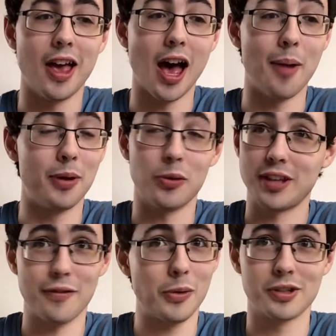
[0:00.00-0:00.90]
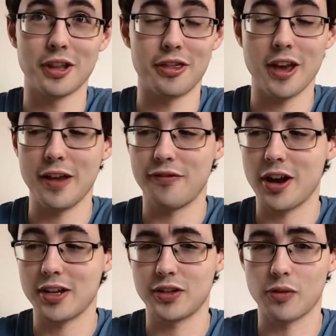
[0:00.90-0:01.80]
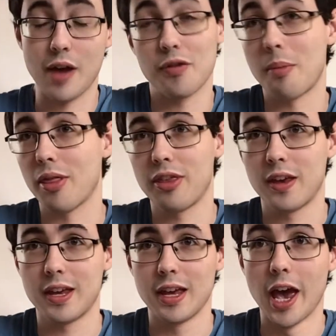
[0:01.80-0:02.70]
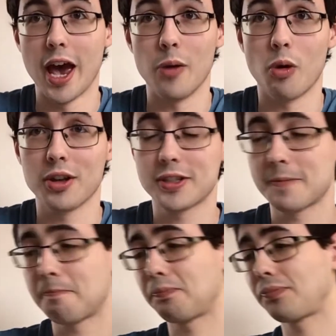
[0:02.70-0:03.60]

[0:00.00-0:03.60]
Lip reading: but it definitely wasn't the 31st of whatever month it was.